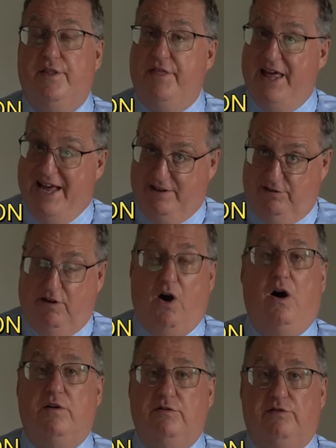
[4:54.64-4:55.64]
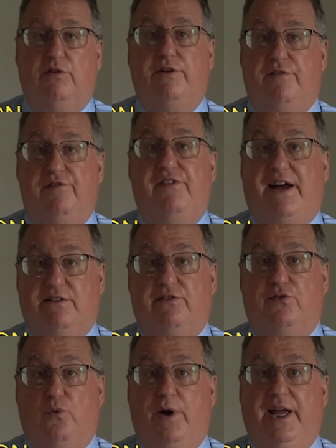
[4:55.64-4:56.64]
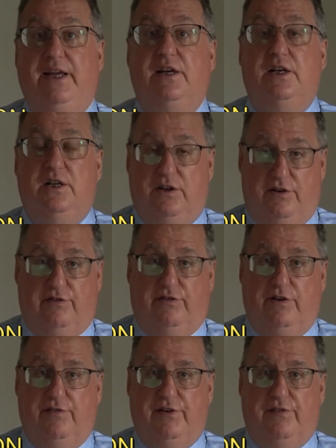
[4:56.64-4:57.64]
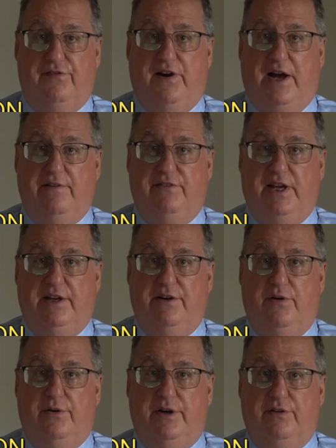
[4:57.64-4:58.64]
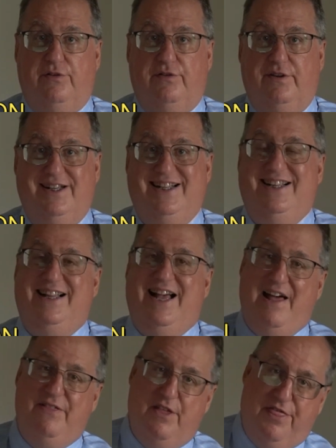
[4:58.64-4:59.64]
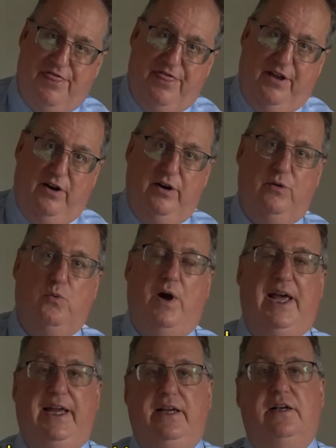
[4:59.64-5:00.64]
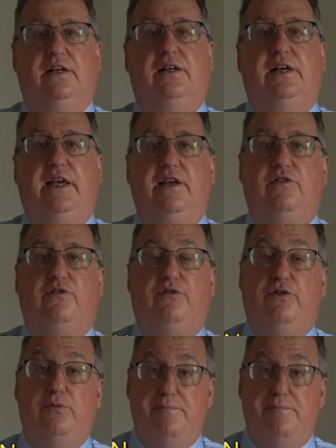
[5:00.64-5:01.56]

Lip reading: That's also an effective way to serve your 5-day notice. And the third way is to